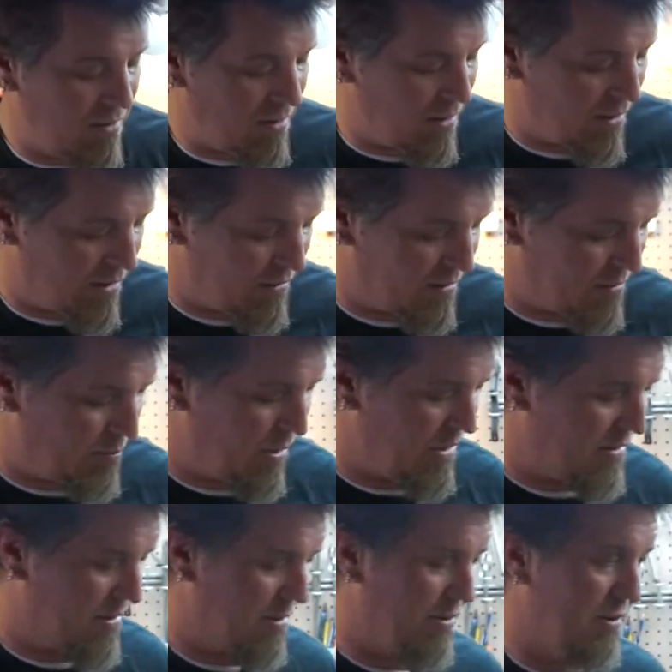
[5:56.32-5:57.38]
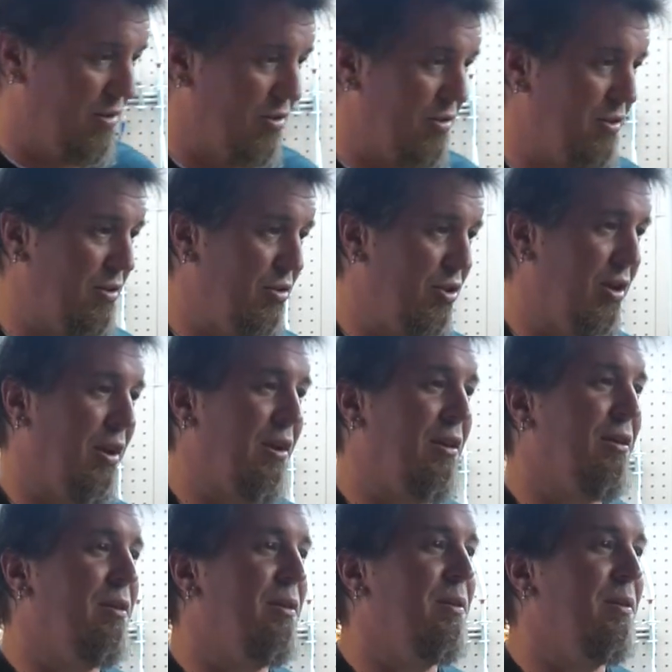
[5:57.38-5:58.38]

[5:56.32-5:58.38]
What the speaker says: and it's basically just to check.